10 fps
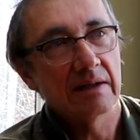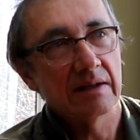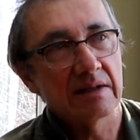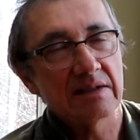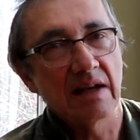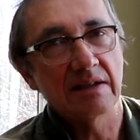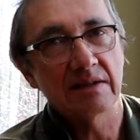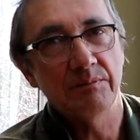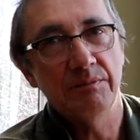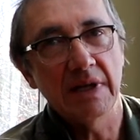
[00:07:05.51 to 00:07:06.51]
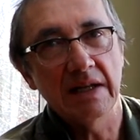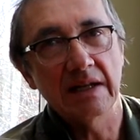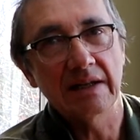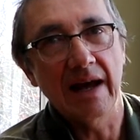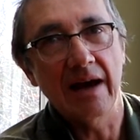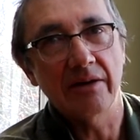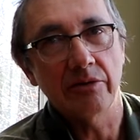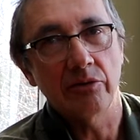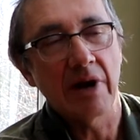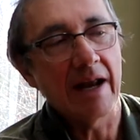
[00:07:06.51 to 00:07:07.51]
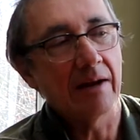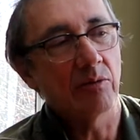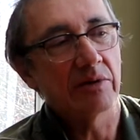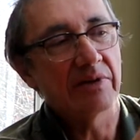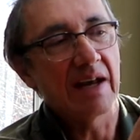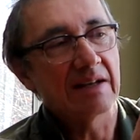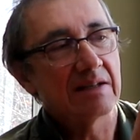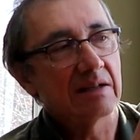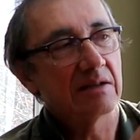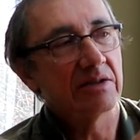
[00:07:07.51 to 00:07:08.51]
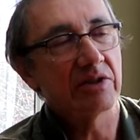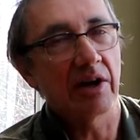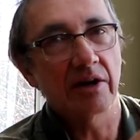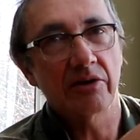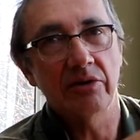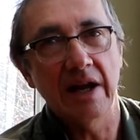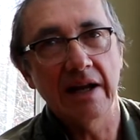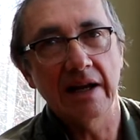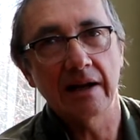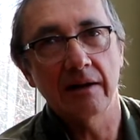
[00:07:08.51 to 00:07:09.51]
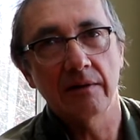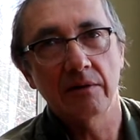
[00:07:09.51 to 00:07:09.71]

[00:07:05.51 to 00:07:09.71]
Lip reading: the sun's beating down and rain will tend to start creating